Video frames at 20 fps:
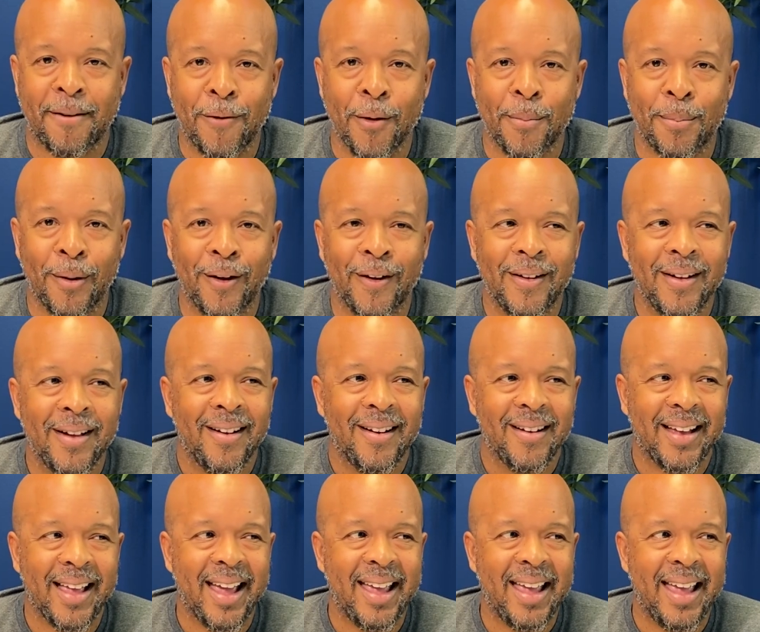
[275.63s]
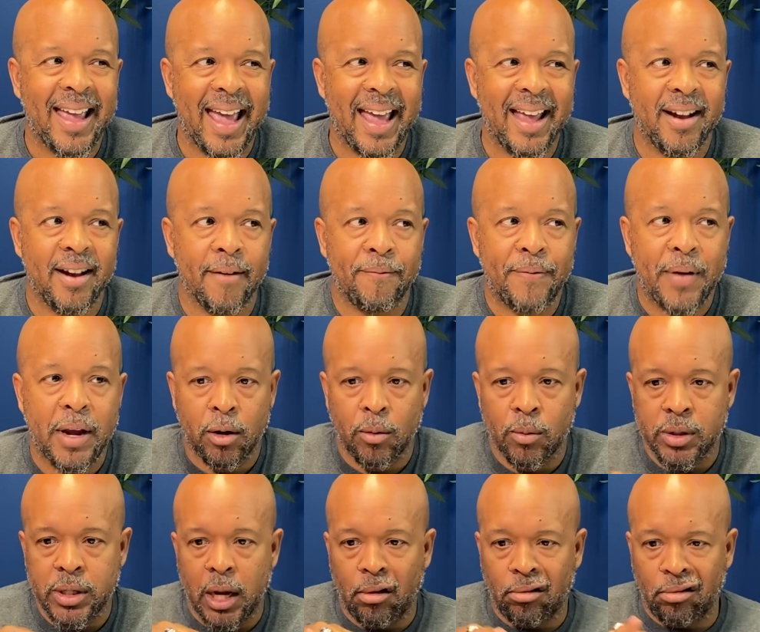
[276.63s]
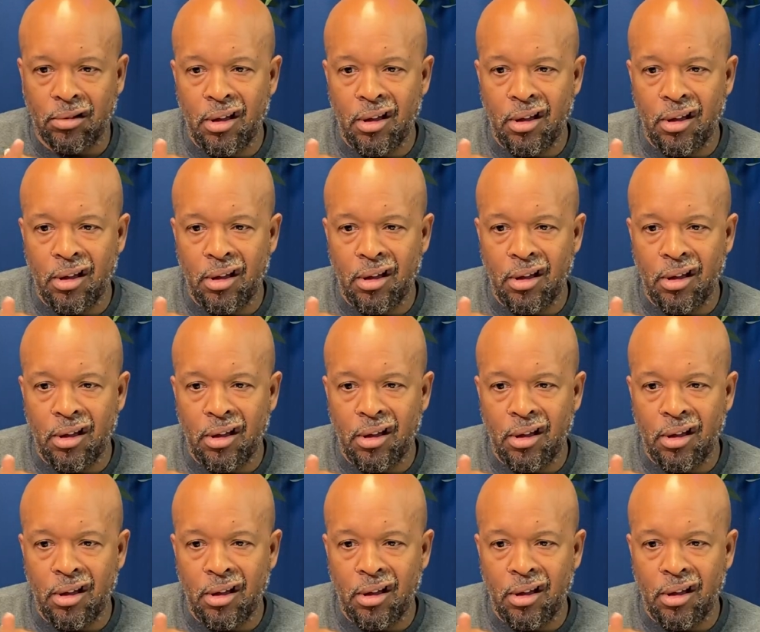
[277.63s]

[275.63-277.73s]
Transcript: football. Okay. And the finger was like,